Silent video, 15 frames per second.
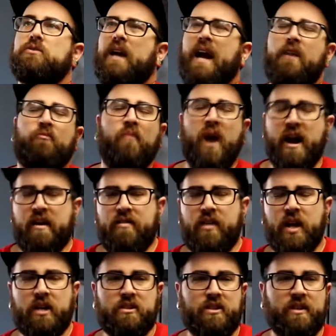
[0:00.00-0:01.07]
kind of my
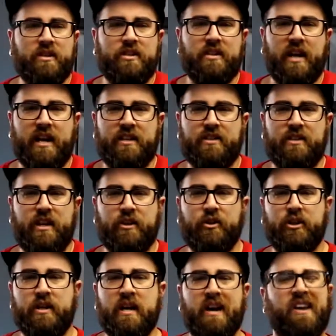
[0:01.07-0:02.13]
thoughts on this last
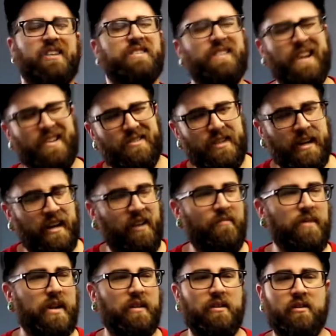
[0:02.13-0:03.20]
session. It sounds like I've
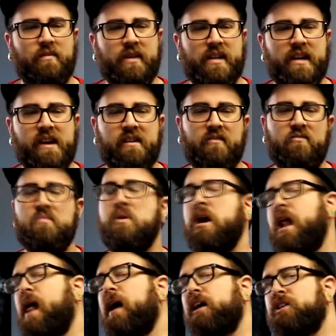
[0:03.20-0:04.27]
been a little bit negative, but
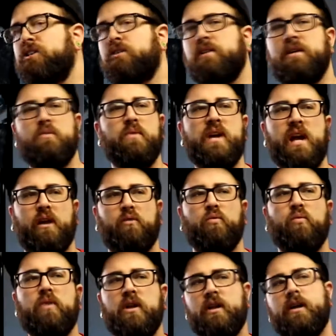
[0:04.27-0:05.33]
actually we had a
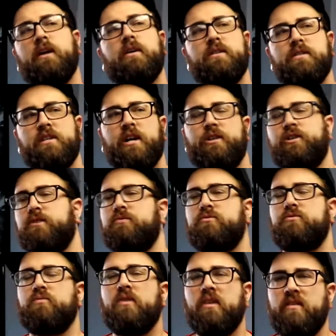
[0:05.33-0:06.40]
really good session. It
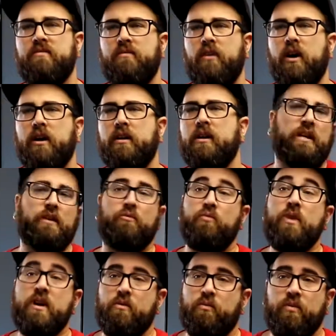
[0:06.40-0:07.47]
was really fun. It
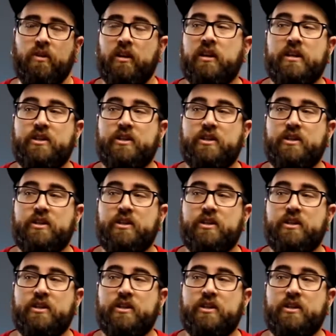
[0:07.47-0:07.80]
went really